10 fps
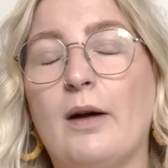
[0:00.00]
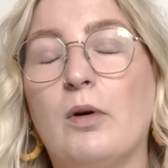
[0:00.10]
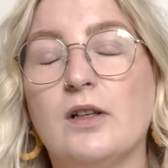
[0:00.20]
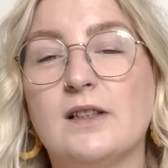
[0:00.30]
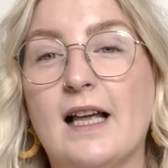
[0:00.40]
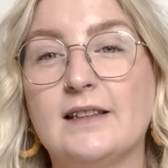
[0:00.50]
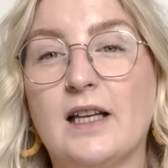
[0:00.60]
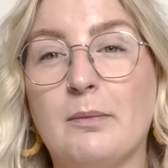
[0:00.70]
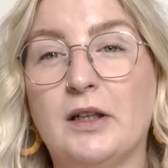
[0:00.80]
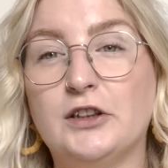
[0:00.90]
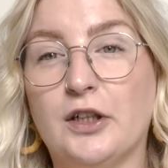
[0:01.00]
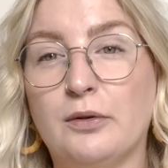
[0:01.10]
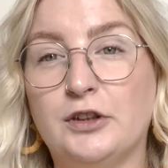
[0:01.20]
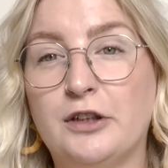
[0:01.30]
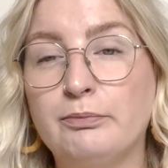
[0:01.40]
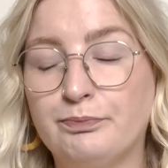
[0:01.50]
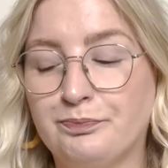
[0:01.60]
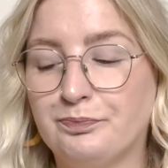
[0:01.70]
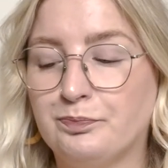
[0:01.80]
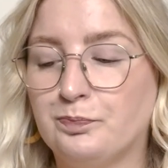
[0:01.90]
was last time I showed you,
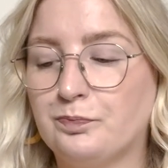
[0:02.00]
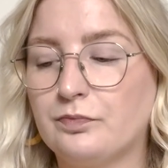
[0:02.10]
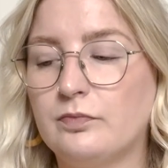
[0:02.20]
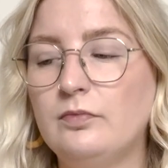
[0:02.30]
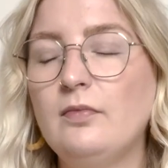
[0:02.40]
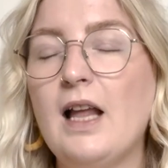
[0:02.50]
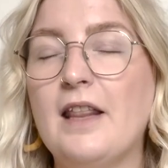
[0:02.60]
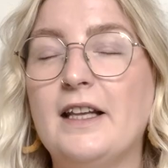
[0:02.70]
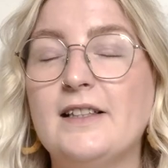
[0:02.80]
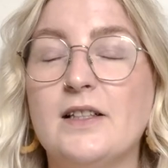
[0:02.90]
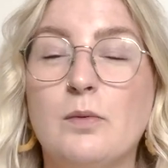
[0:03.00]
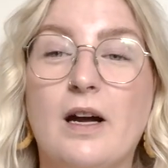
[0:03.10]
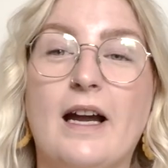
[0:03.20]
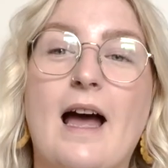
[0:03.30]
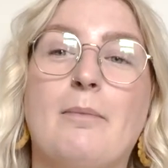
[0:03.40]
and this is where I am